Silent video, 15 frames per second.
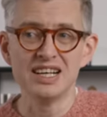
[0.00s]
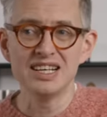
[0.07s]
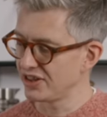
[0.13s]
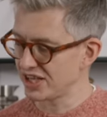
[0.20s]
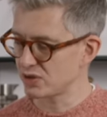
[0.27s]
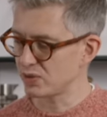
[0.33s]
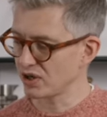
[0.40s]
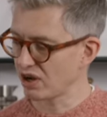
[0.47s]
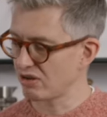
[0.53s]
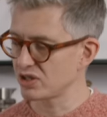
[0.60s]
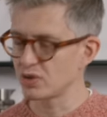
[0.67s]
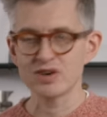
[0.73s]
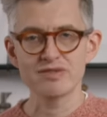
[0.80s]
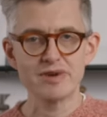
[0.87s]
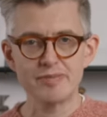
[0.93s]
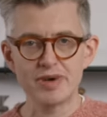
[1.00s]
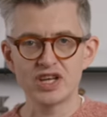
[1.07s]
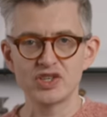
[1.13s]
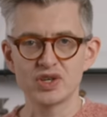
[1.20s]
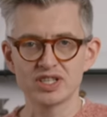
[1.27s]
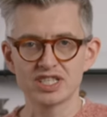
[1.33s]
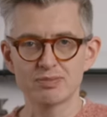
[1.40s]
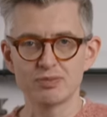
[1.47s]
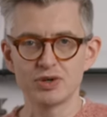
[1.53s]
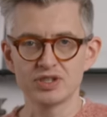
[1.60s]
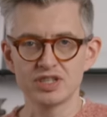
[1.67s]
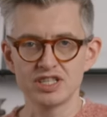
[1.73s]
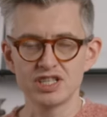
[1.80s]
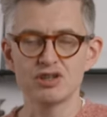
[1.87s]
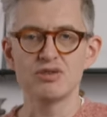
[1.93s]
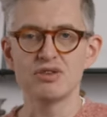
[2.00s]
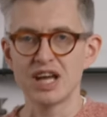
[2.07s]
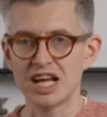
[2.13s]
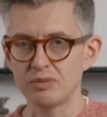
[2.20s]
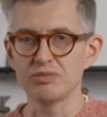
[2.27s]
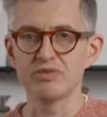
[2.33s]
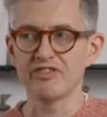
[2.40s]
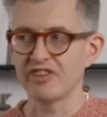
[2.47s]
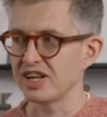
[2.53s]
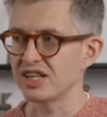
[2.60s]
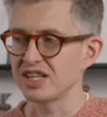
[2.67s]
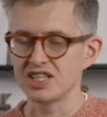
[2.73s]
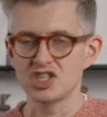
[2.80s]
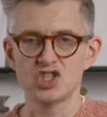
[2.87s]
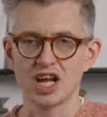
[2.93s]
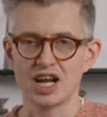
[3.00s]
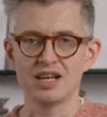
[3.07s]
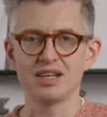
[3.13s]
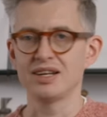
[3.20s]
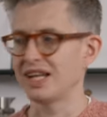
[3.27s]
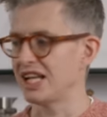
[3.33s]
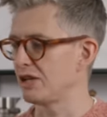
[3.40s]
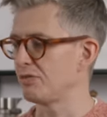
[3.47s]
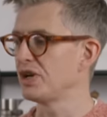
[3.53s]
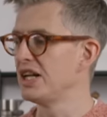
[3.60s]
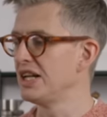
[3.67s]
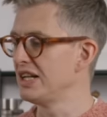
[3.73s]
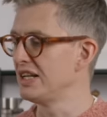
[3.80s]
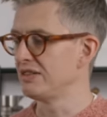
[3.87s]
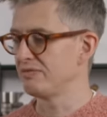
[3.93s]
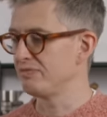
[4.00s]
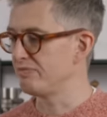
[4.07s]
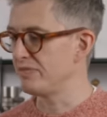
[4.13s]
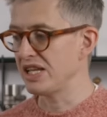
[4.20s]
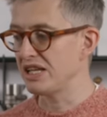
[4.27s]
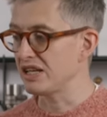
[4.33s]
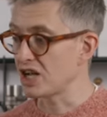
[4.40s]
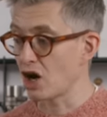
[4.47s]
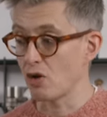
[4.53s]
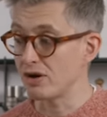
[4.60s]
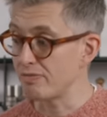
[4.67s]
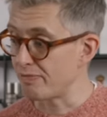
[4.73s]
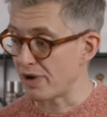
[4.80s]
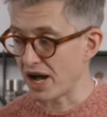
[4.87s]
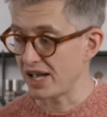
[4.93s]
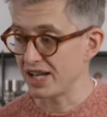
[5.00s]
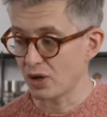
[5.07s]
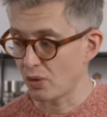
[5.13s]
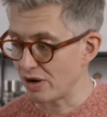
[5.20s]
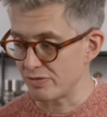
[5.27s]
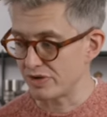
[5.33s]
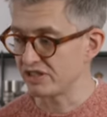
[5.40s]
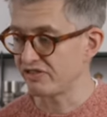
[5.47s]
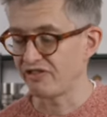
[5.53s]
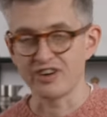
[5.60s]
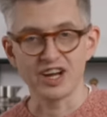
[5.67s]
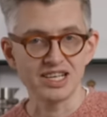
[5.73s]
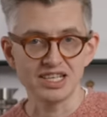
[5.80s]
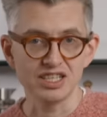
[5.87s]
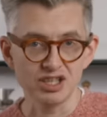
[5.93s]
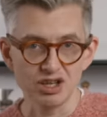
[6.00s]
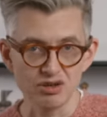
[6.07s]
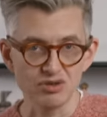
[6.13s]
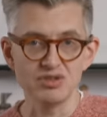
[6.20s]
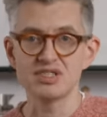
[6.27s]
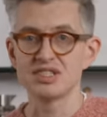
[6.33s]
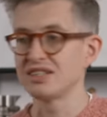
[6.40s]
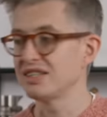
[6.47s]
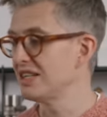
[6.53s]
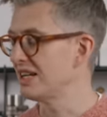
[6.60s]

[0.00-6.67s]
This will go to one of my Patreon supporters who helped fund this channel and help me go and buy equipment, find it used,